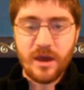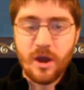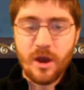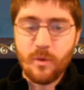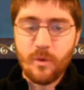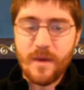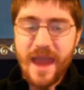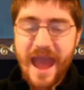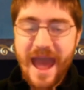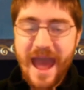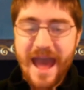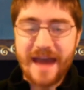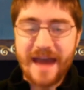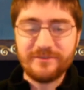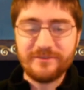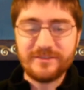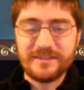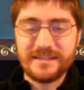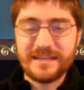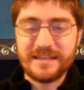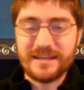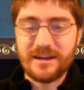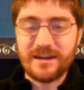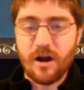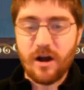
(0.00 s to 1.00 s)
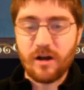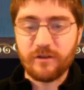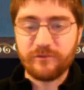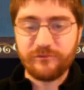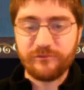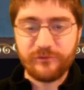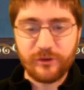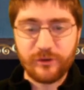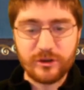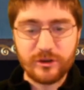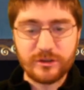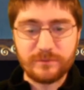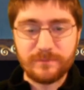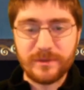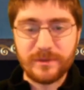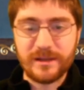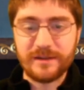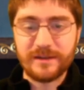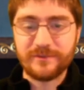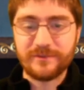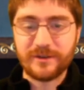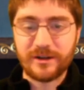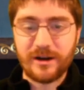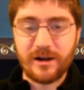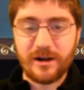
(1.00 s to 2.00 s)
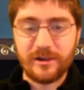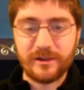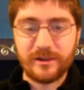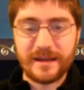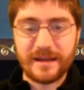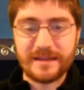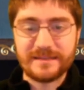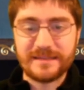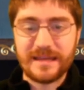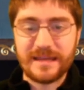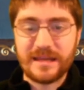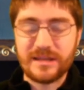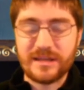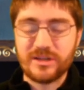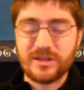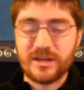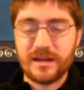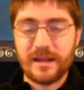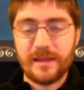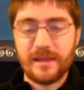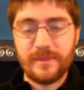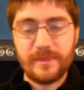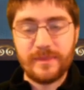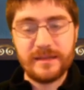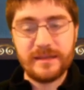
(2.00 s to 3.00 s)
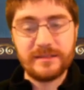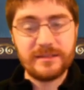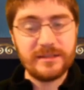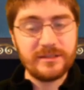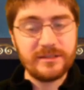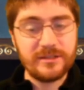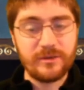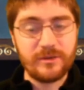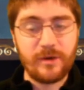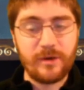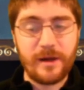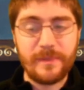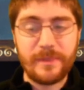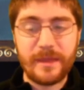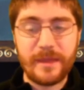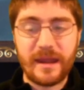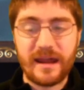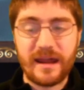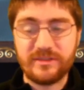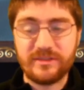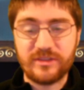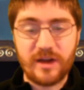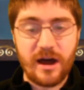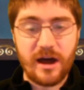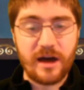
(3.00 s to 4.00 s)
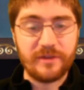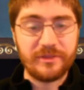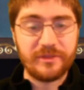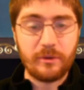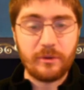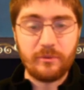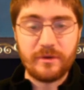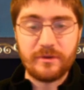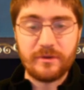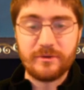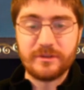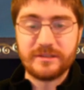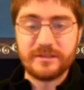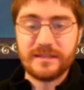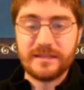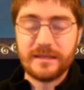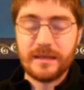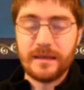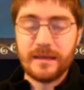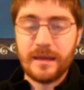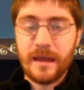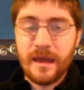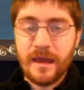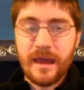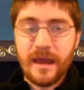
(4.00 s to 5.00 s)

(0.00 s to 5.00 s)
We have seen our first bit of colonization, and this is the one that I thought that we would see.